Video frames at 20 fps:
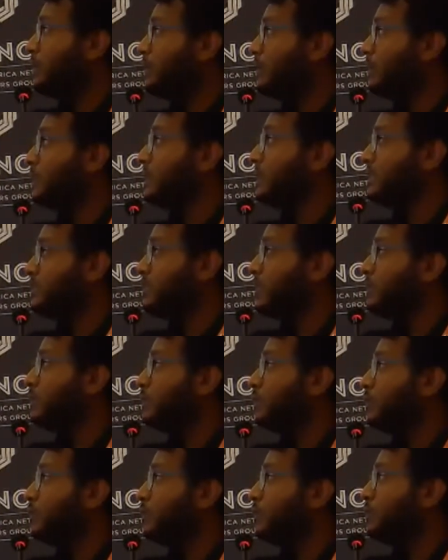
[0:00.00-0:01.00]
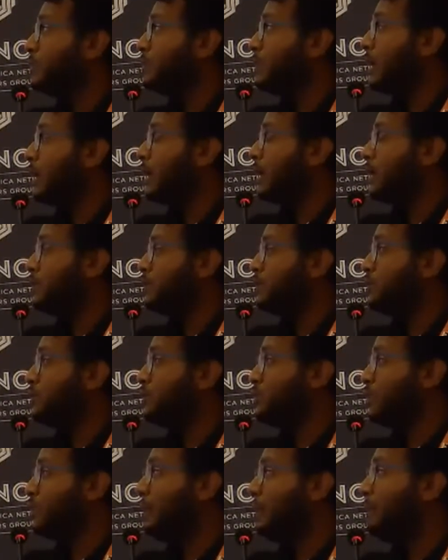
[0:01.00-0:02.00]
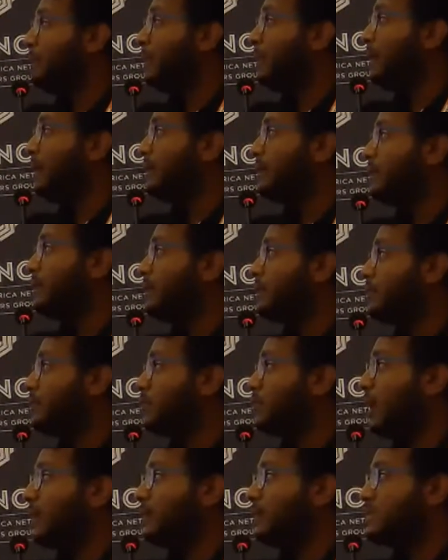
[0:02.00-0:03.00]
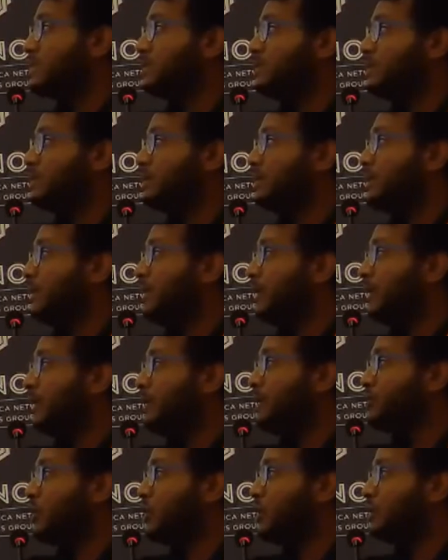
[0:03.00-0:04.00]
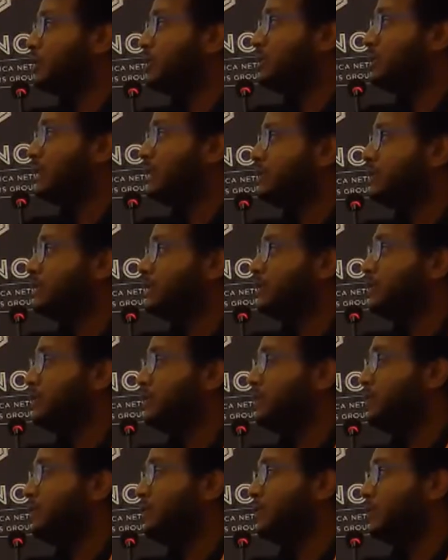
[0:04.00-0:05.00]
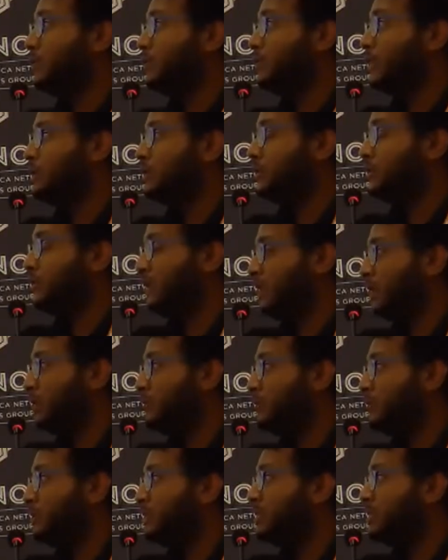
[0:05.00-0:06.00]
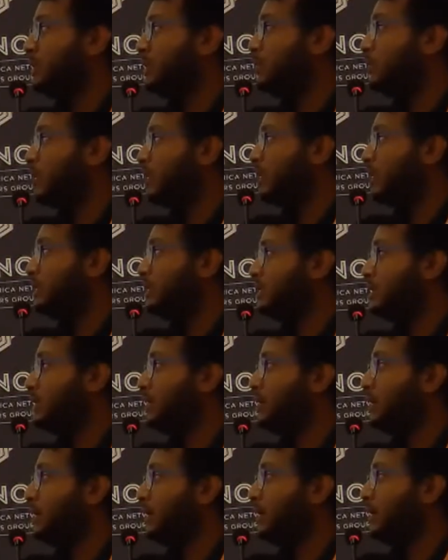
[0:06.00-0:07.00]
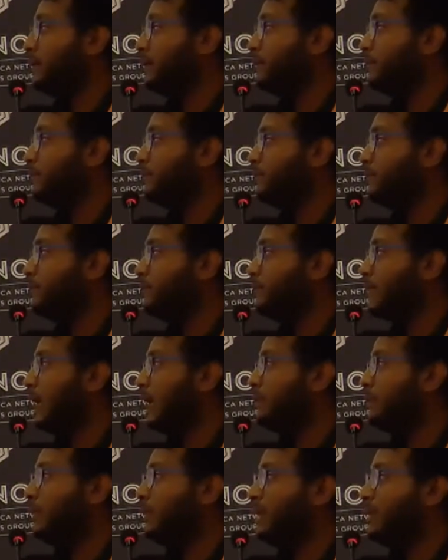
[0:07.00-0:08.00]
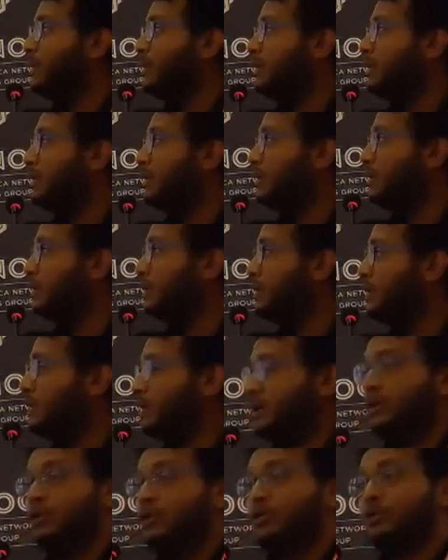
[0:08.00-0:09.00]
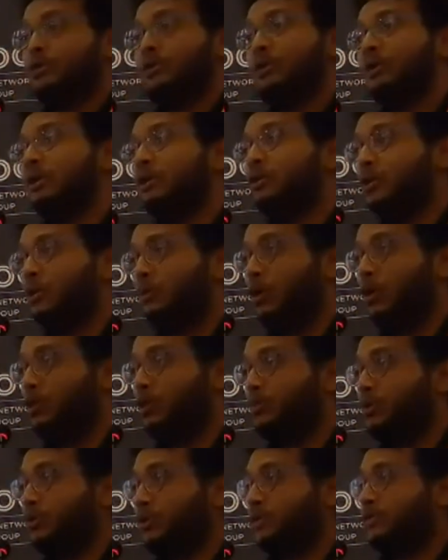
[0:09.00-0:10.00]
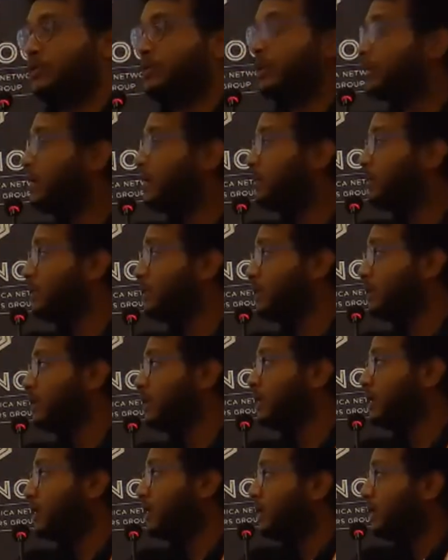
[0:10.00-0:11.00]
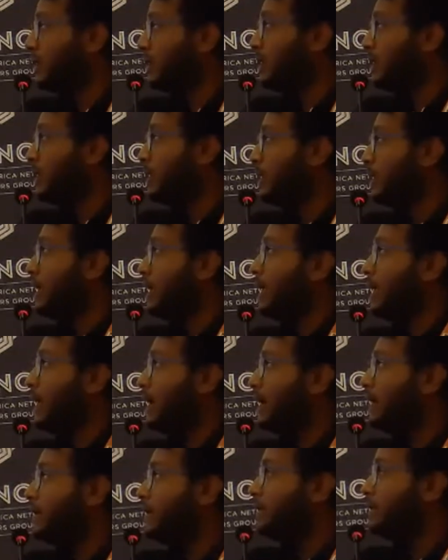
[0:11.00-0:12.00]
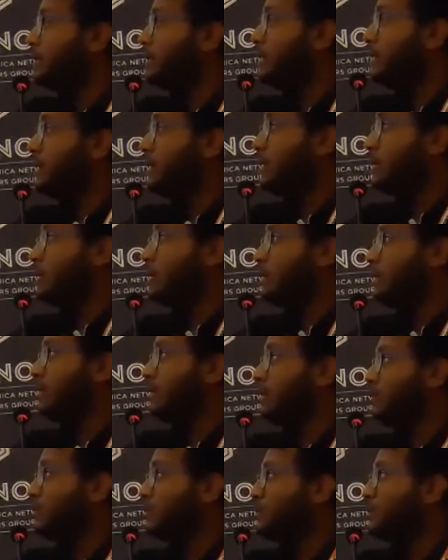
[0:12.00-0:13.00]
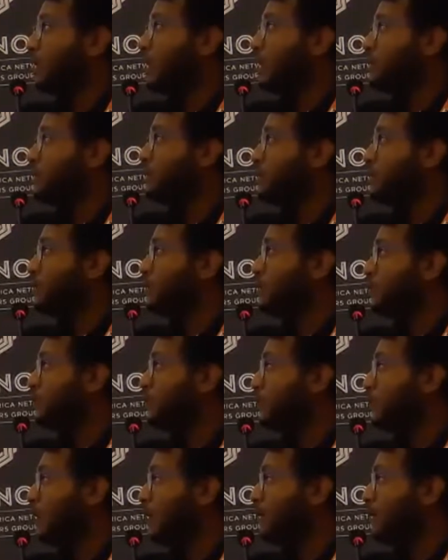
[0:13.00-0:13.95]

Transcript: This platform also allows you to embed graphs and charts. Let's say if you find something interesting, you can easily embed it in your blog post, for example. And it also allows you to do